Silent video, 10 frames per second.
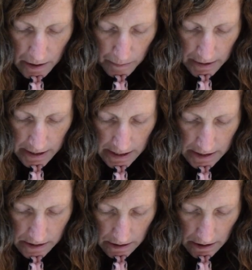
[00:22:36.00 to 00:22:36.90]

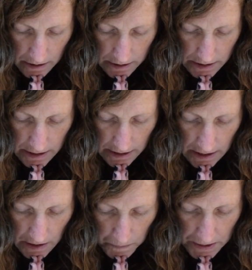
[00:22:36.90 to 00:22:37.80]
Please, God,
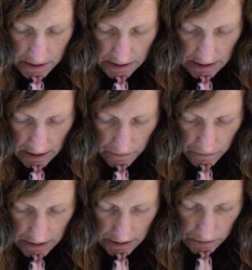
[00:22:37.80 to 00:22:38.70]
keep us
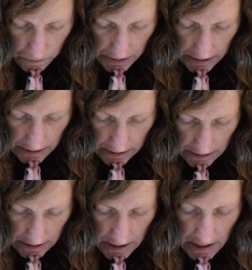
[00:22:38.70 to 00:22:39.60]
safe this
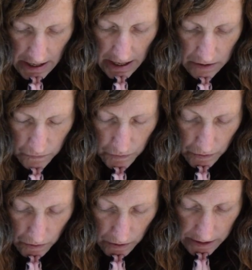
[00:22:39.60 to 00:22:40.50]
week. And for
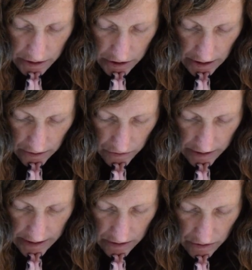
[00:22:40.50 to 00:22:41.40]
all the
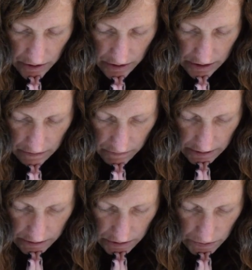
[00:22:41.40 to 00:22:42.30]
children at nursery
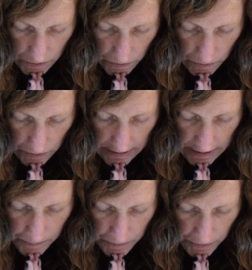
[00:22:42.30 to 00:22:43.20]
and school,
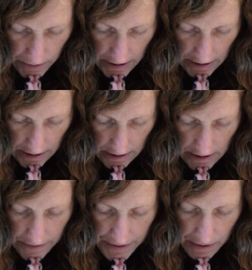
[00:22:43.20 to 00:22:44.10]
I pray
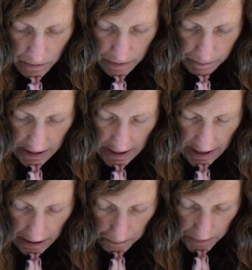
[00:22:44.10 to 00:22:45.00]
they would be
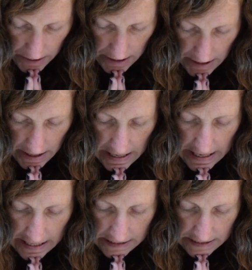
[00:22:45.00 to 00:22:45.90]
happy
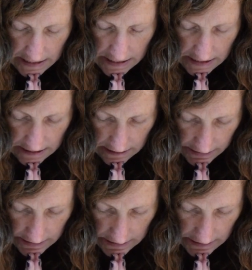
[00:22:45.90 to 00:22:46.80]
and
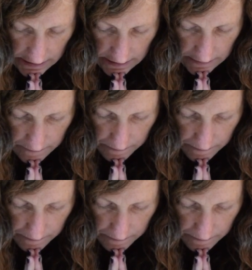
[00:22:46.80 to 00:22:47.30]
excited.